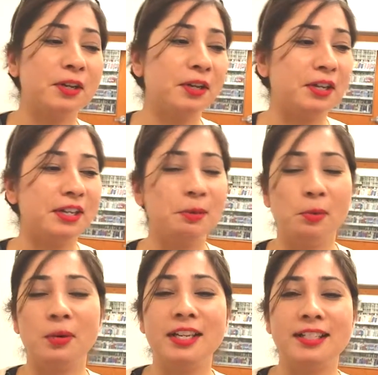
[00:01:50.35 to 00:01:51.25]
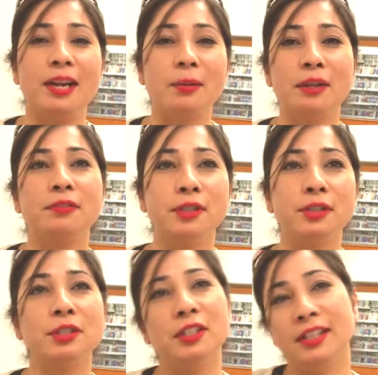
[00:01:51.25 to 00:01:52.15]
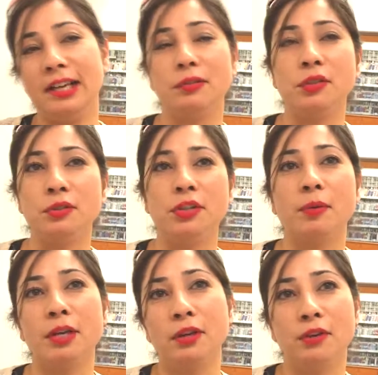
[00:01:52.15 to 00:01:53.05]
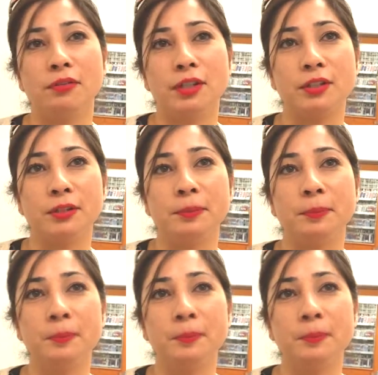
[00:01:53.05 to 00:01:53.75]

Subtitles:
In the mornings, I write fiction. In the afternoons, I write nonfiction.